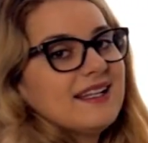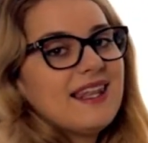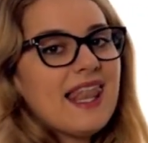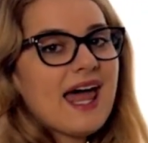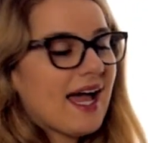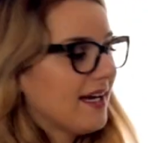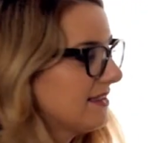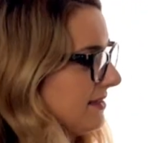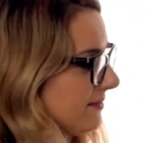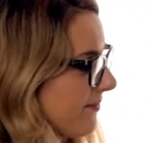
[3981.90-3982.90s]
La.
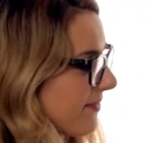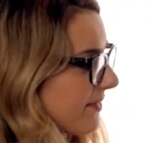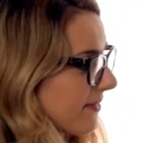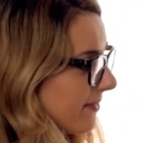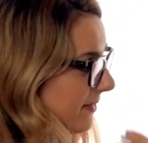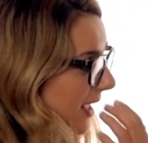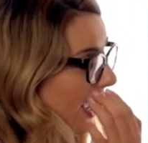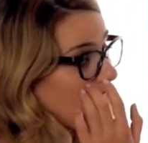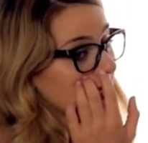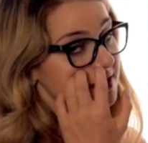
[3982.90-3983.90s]

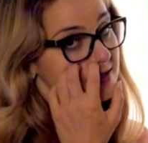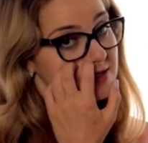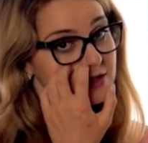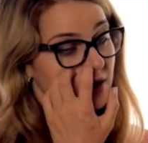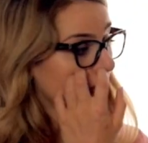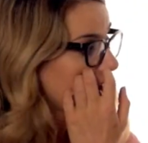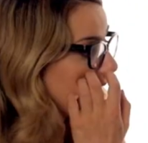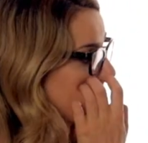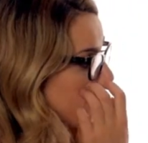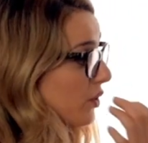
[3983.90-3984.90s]
As
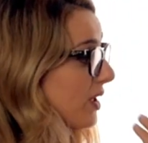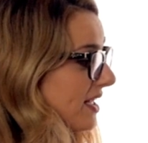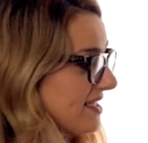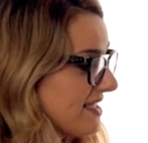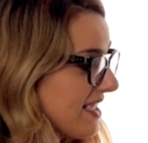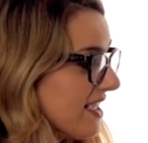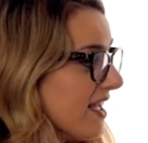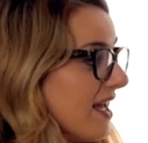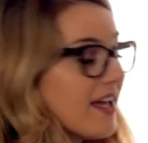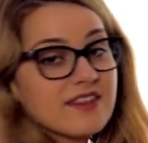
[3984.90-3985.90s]
you can
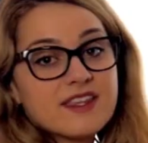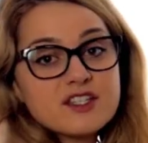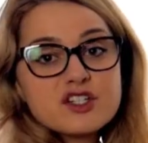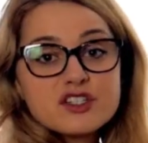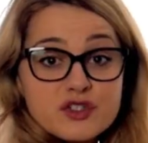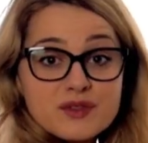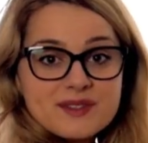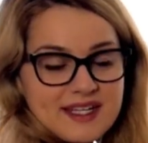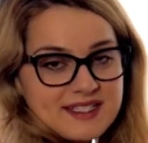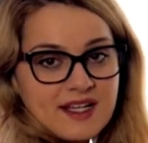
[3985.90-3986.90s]
see, these are two
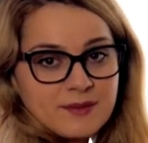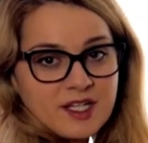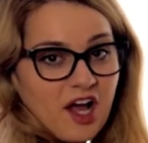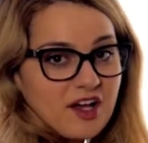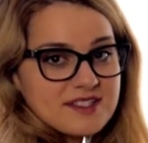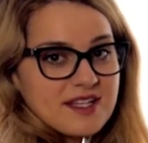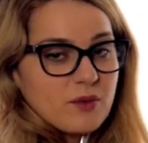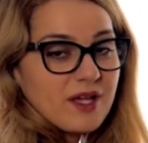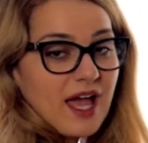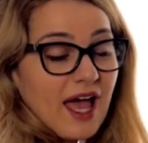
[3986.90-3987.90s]
déterminants
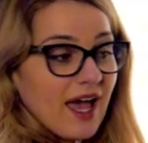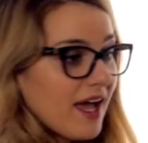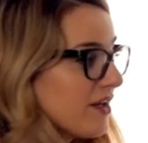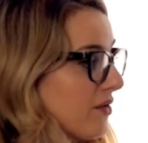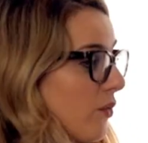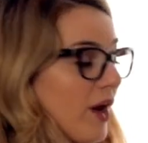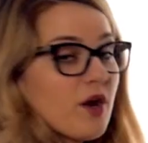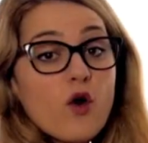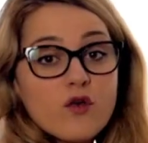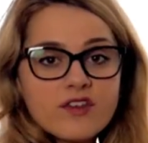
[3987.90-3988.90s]
that we
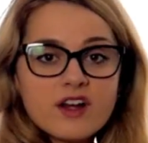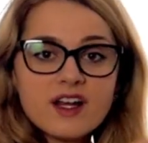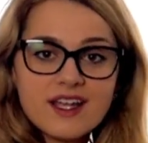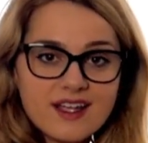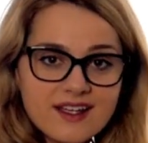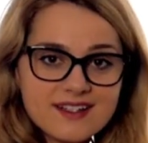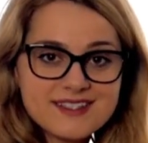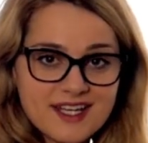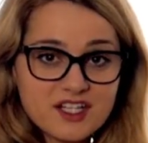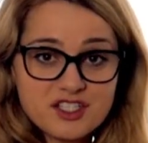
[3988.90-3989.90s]
went over in
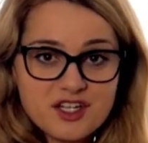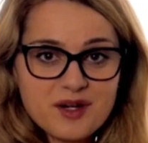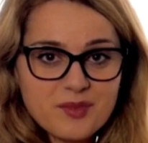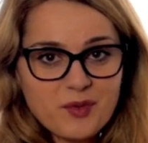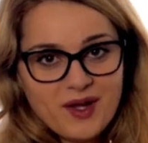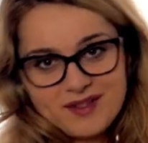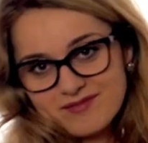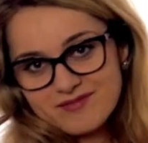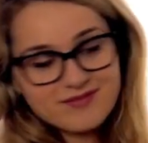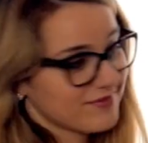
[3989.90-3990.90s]
section number 1.
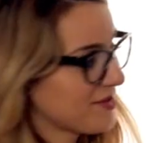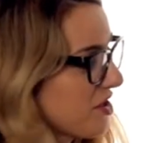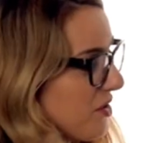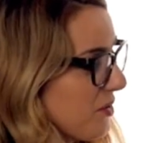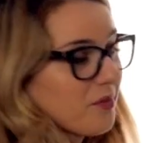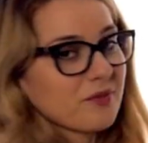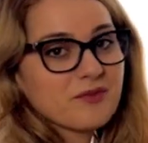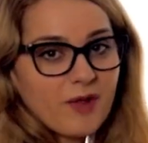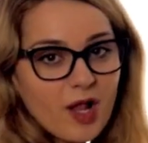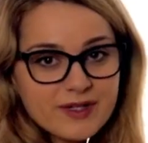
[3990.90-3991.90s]
So
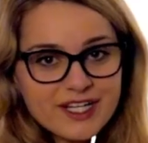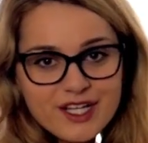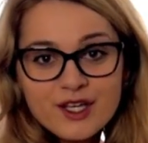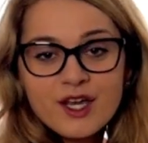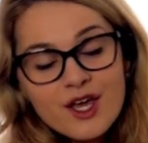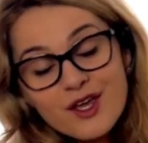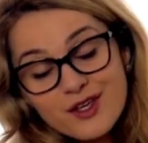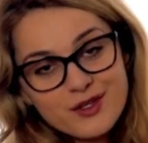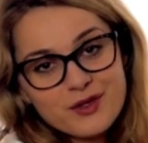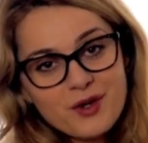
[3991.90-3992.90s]
already
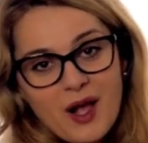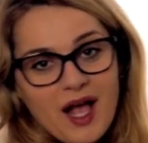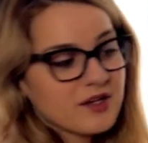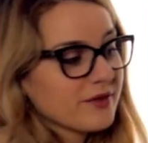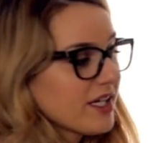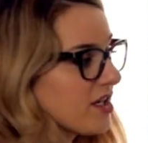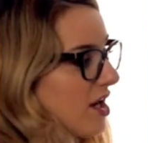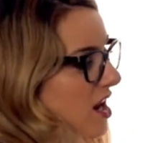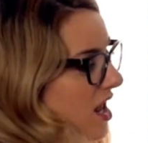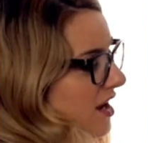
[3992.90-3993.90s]
you know how to
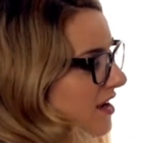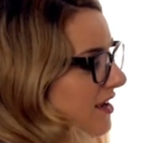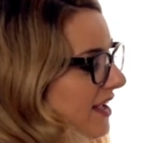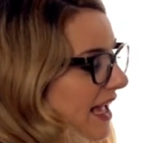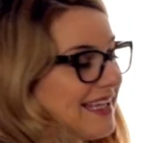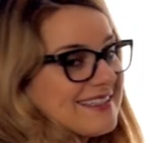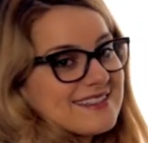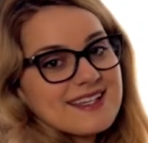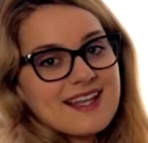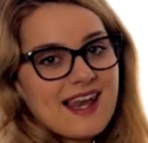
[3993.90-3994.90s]
read le
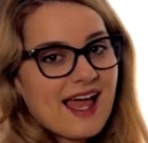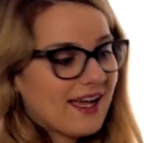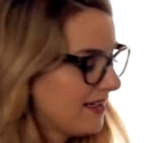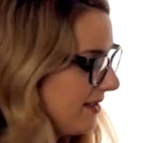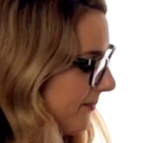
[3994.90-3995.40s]
and la.